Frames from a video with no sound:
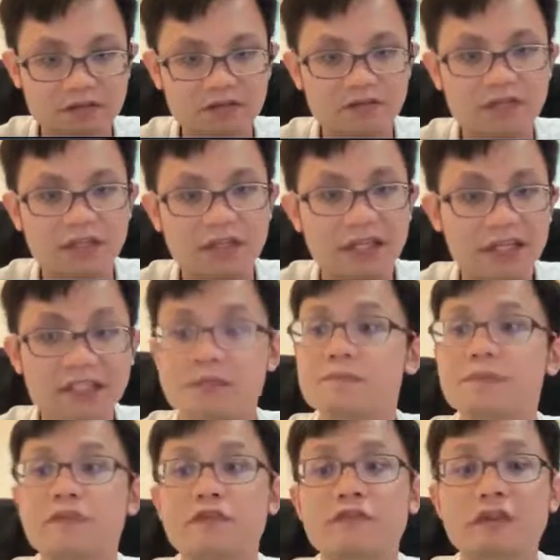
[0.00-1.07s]
So this
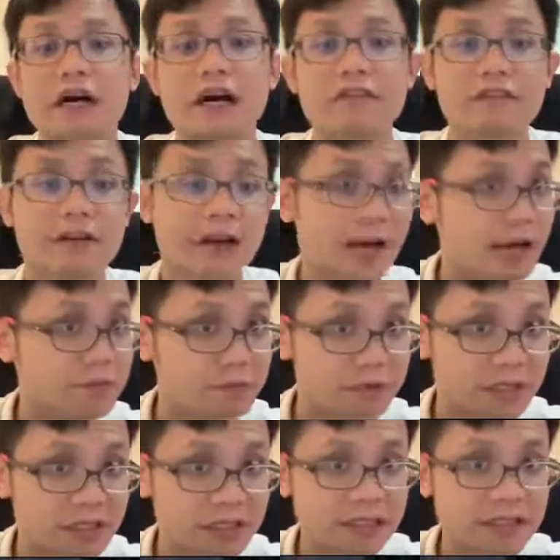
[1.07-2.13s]
proves our
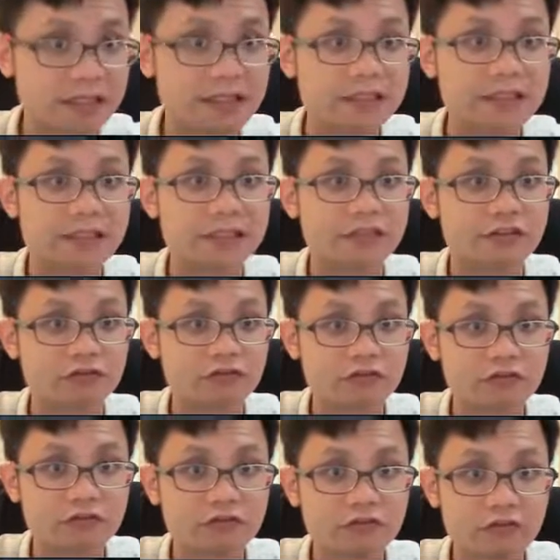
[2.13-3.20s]
hypothesis is
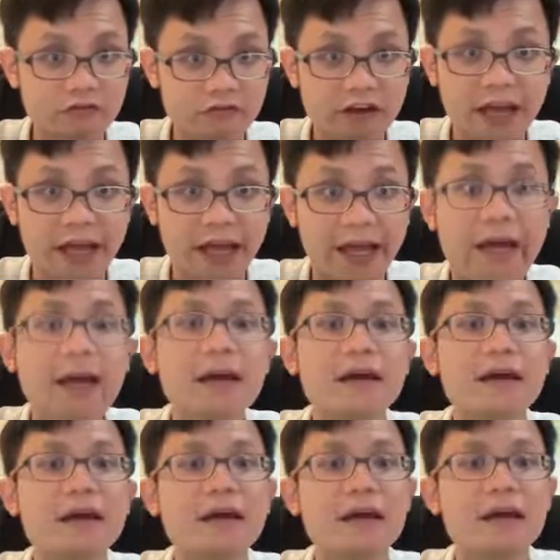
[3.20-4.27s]
true, where
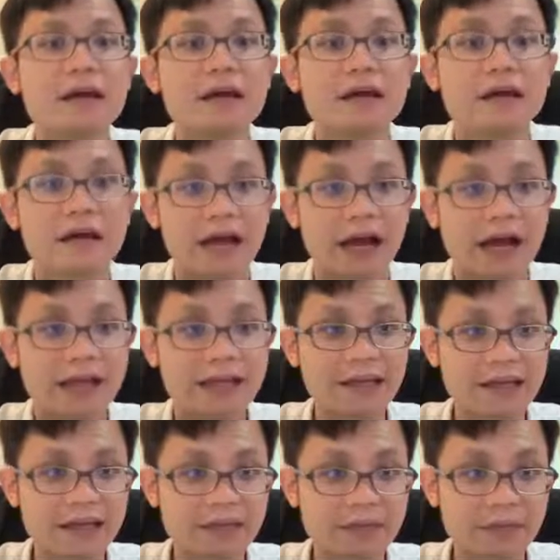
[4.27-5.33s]
the higher
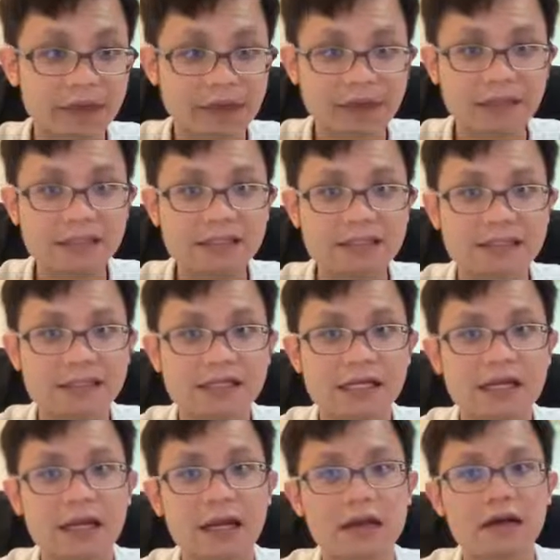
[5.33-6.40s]
the mass,
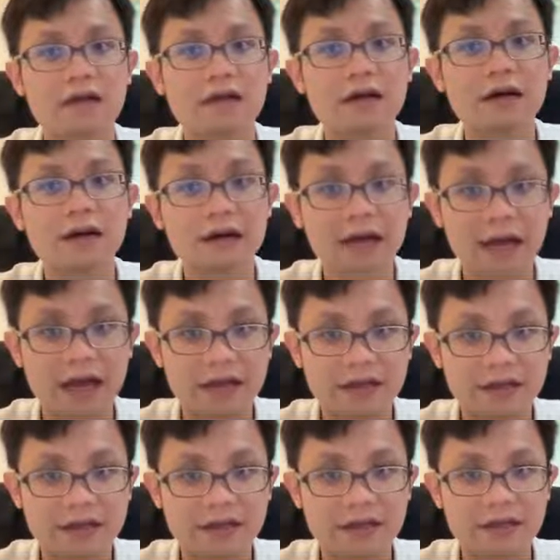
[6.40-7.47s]
the
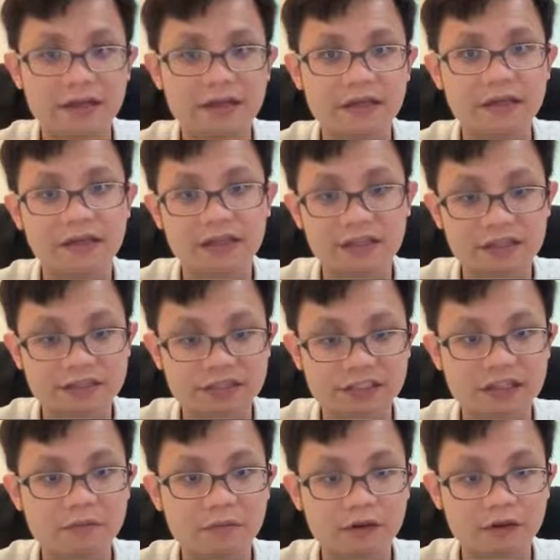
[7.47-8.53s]
higher the inertia,
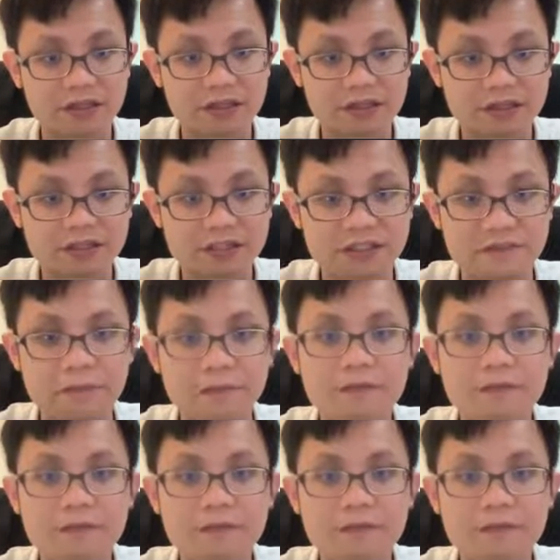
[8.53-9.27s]
the more inertia.